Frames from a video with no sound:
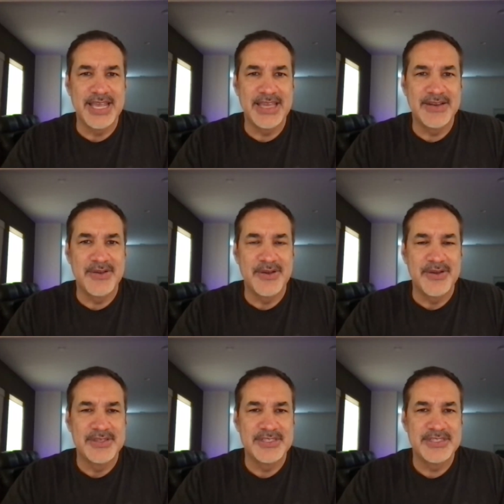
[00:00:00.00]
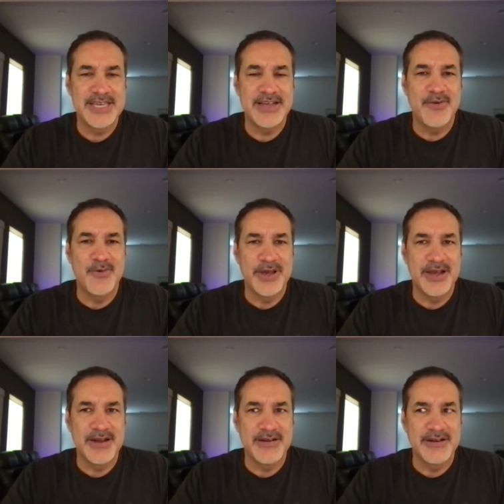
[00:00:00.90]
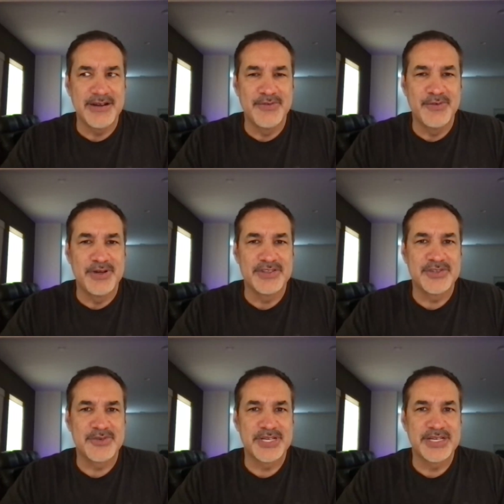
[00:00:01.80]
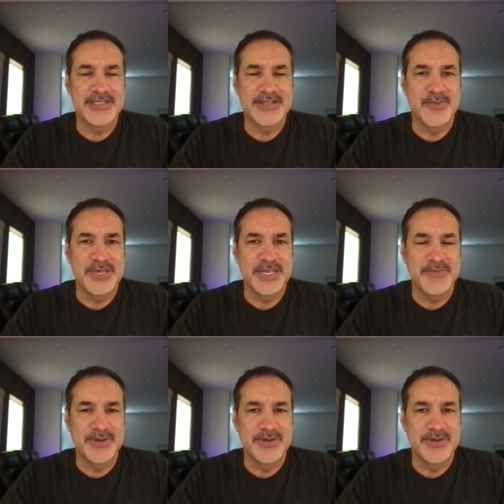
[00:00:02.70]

and stay aware of what strings are being